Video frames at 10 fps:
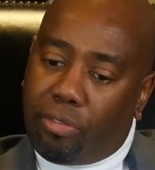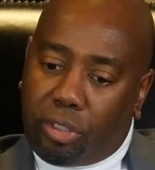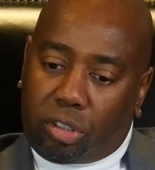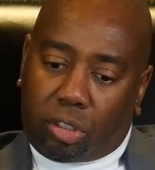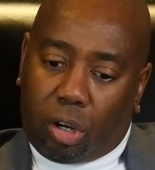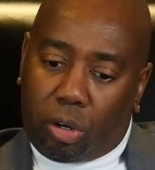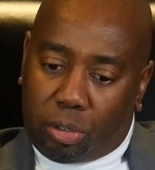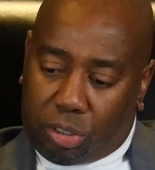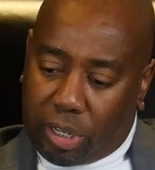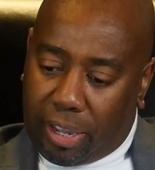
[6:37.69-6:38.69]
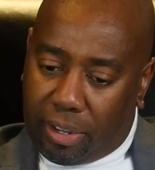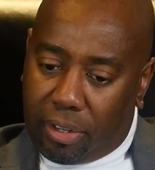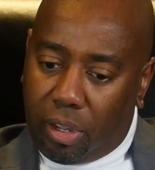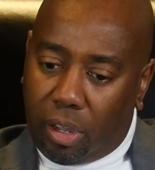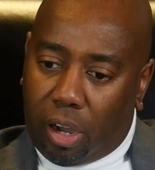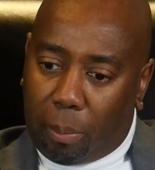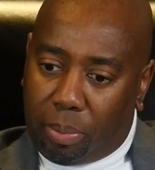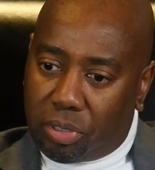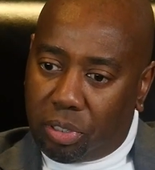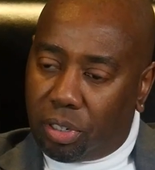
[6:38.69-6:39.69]
every Thursday, up
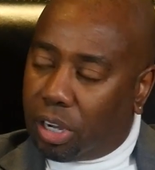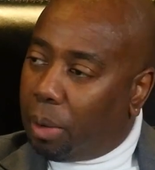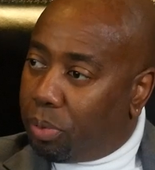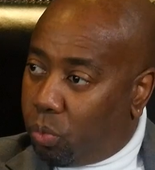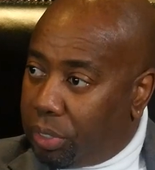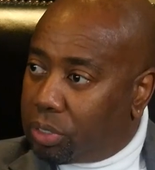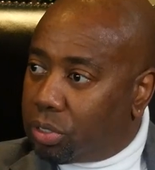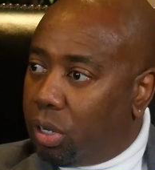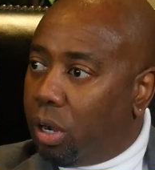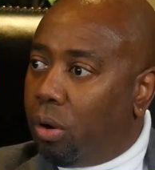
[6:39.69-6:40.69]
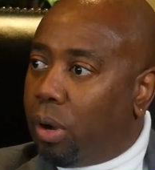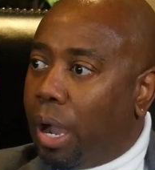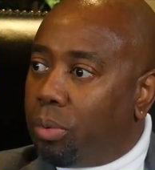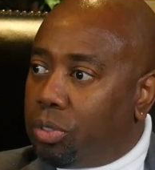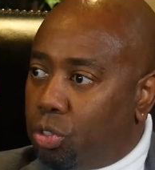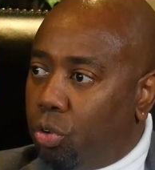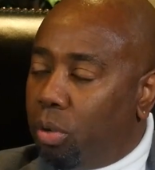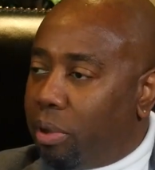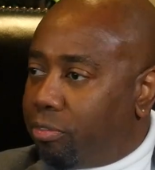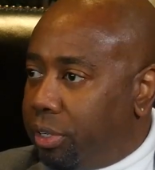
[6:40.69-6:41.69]
until a couple of weeks ago, I would join
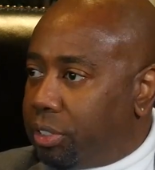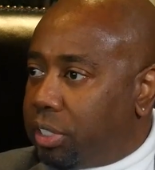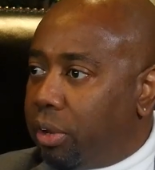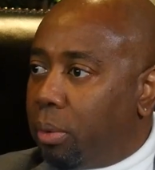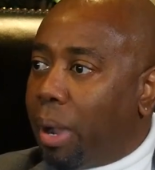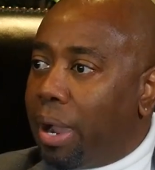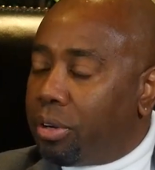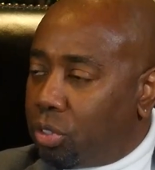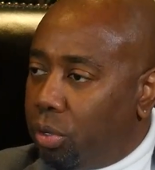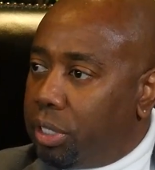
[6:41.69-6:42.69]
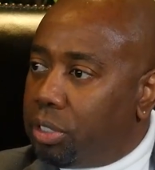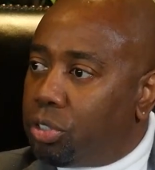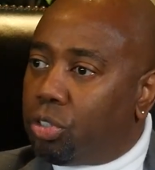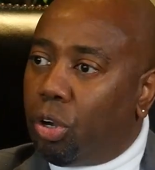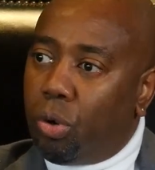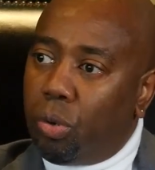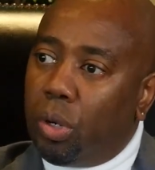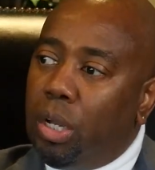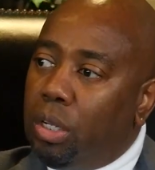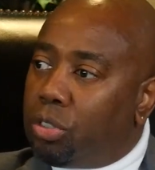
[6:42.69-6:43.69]
my friend Terry Miners on his show
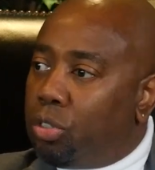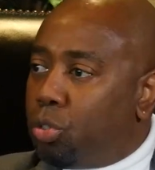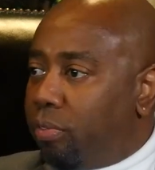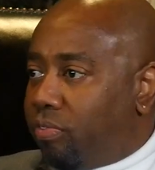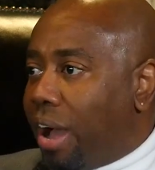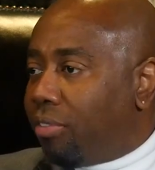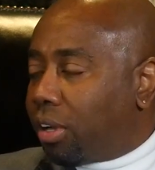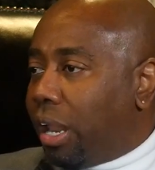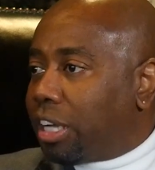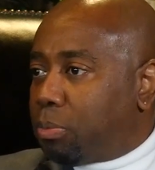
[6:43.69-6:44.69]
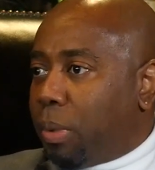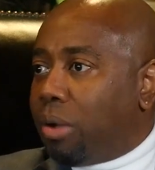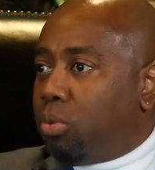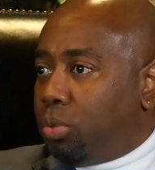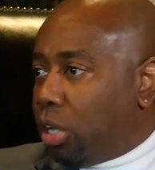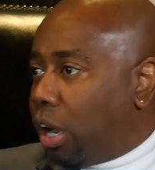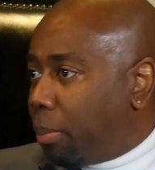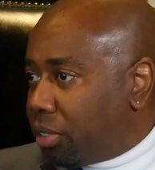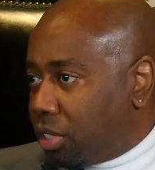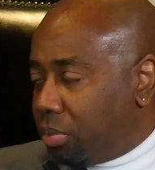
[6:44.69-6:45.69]
to do a 5 o'clock spot. We would talk
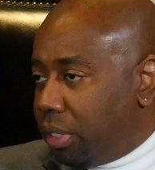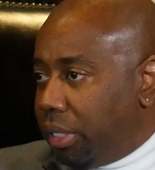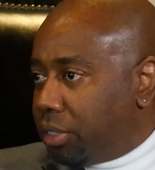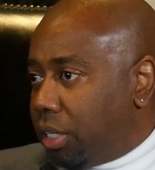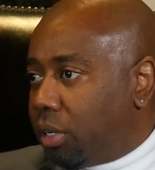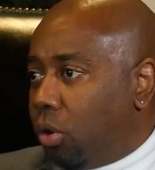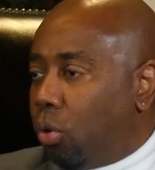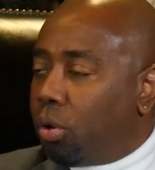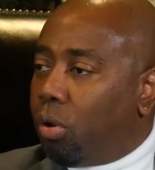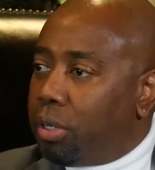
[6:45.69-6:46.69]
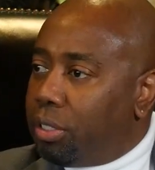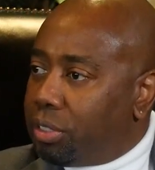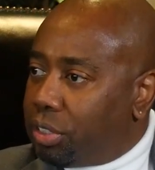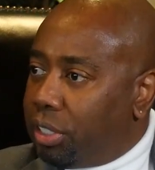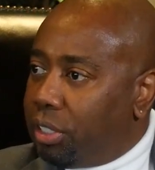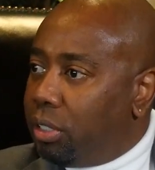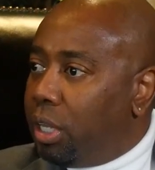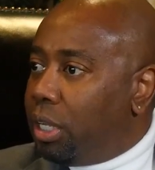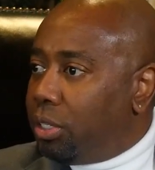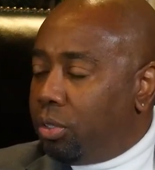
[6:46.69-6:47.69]
about some things that are going on in the city,
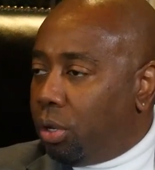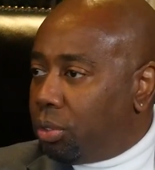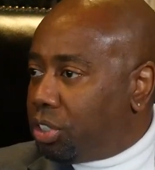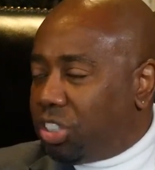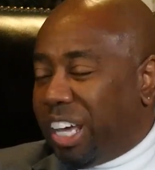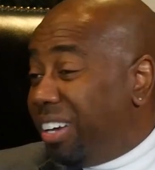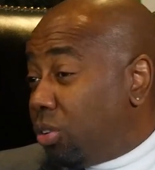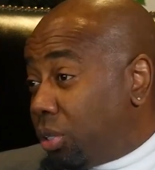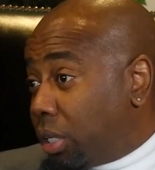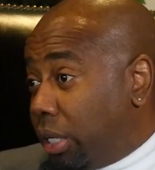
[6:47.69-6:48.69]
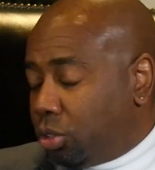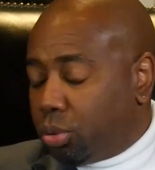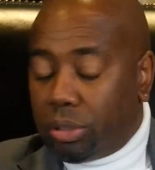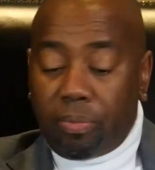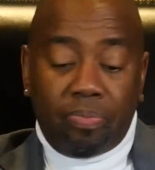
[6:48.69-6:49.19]
the state or the country.